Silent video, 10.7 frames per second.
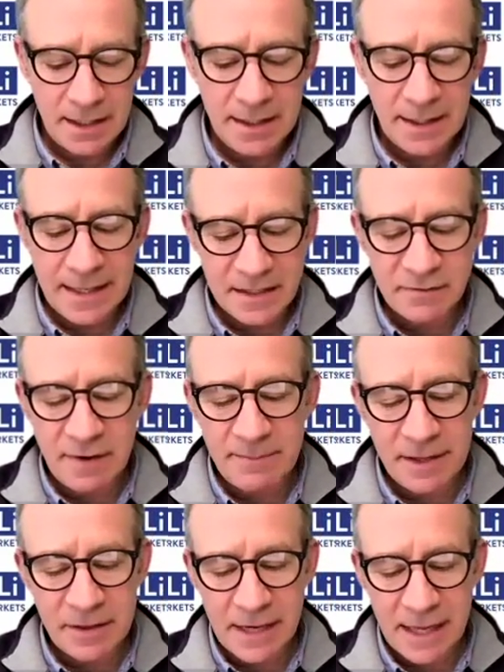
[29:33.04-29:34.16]
In the case of
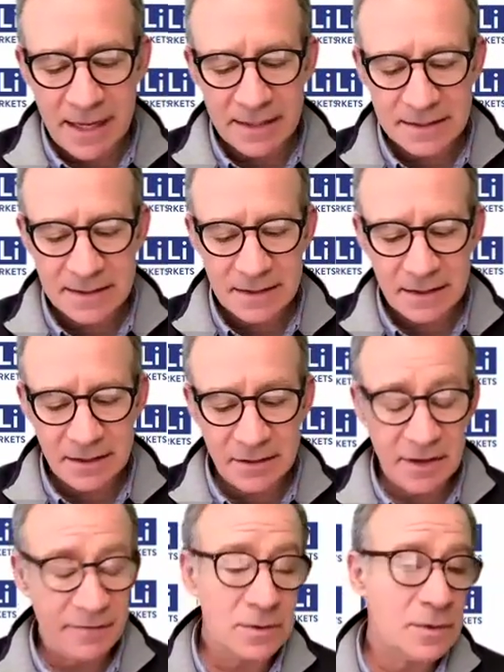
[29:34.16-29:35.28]
lepidolites, you
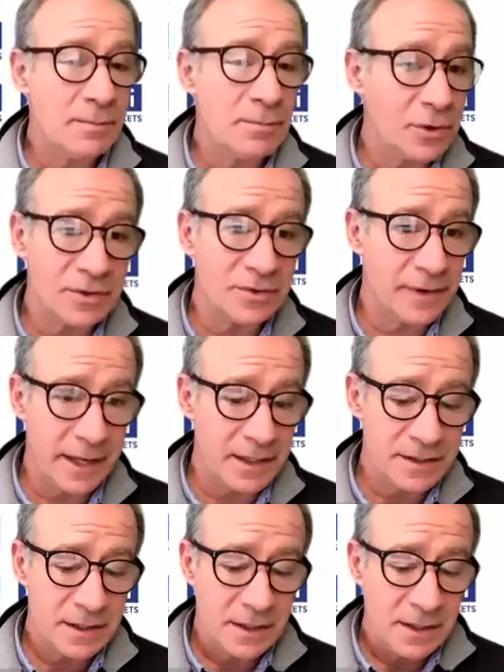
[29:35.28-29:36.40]
have also a broad range.